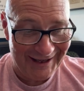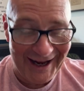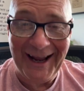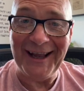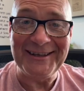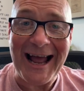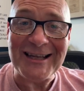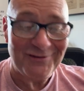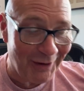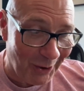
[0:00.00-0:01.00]
And
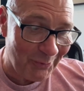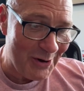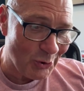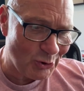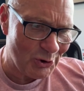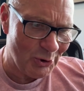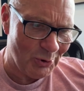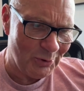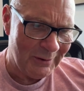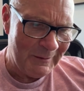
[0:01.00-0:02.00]
that's very real
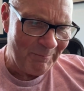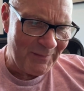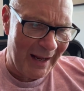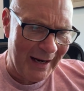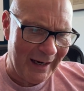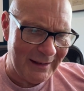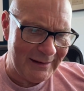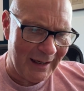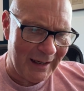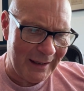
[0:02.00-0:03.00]
too.
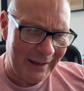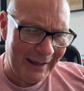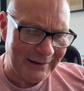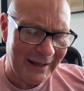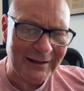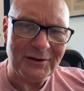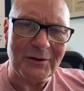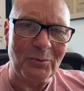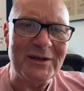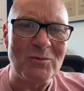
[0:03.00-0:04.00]
And
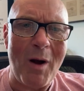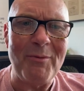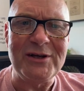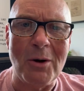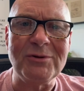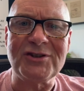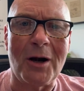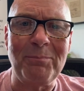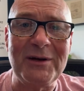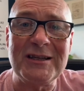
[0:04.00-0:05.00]
the reason why we don't
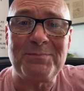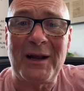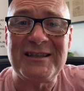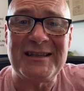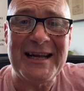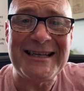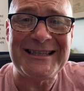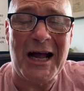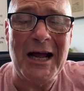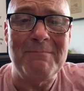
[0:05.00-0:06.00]
sharpen is because it takes
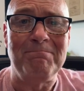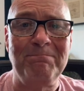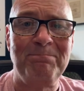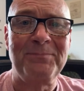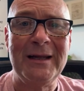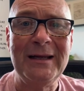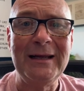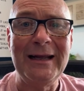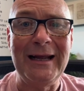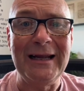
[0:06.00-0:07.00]
time.
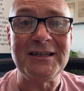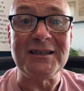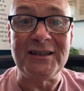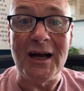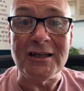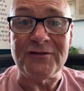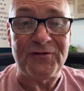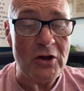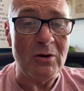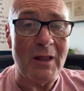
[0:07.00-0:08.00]
It does
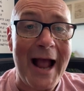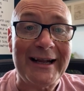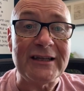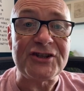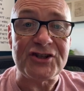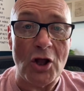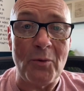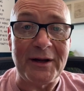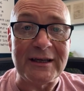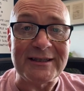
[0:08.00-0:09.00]
feel like it's
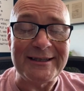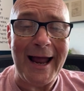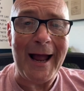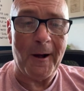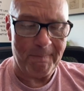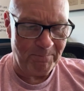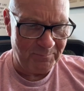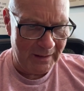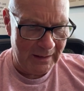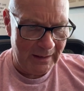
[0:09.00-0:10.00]
slowing us down.
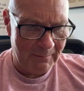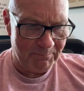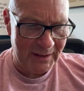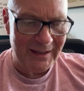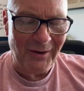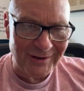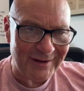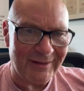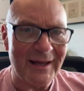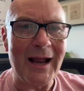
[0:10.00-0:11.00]
But here's
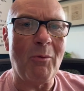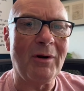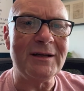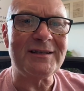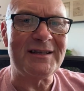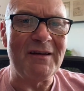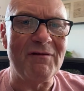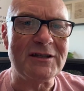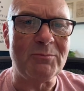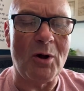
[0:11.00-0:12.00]
the thing the
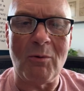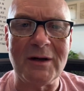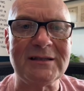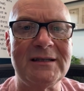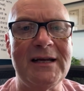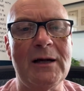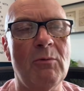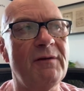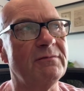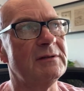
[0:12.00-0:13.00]
invisible I want us to take
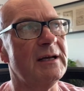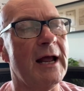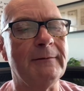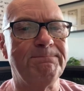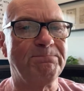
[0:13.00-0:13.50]
away from today.